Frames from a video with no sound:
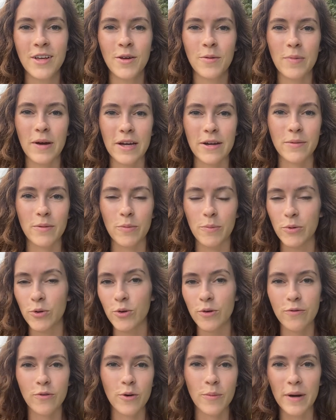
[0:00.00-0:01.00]

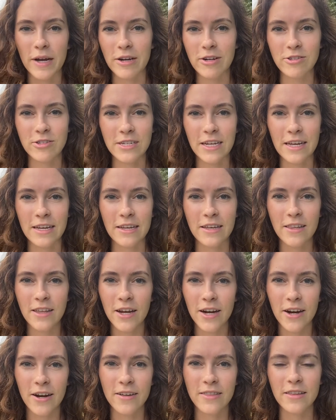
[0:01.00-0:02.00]
by Christina
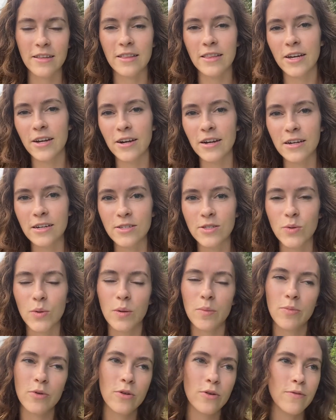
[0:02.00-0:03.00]
Aguilera, and the lyrics, you are
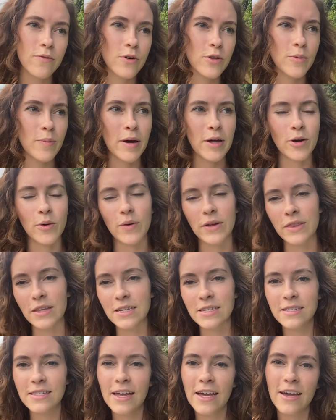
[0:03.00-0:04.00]
beautiful no matter what they
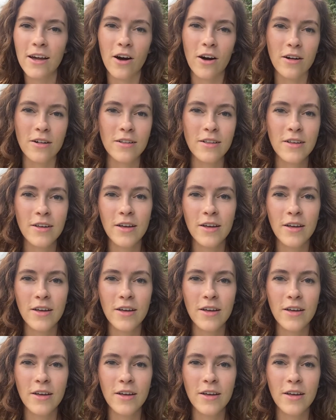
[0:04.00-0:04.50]
say, all